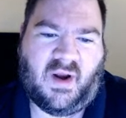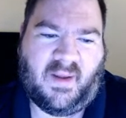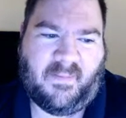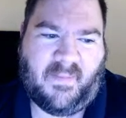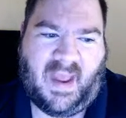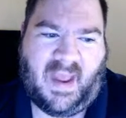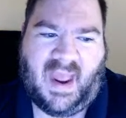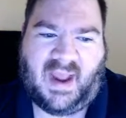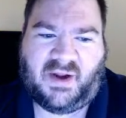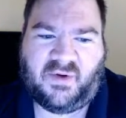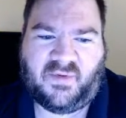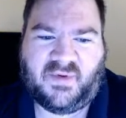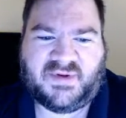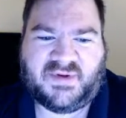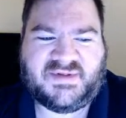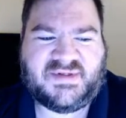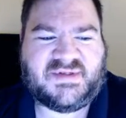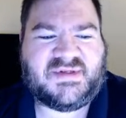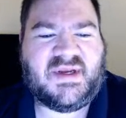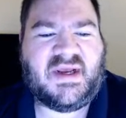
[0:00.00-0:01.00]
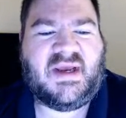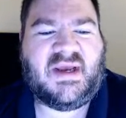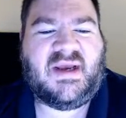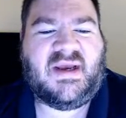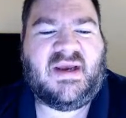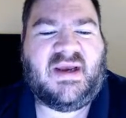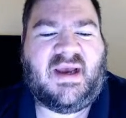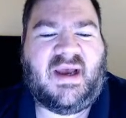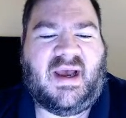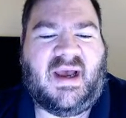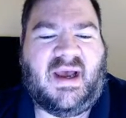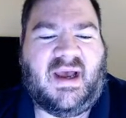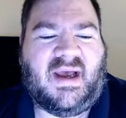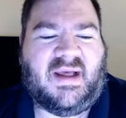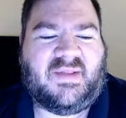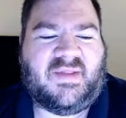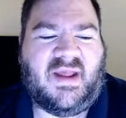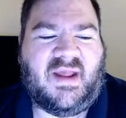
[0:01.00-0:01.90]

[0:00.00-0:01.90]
at Machaerus. They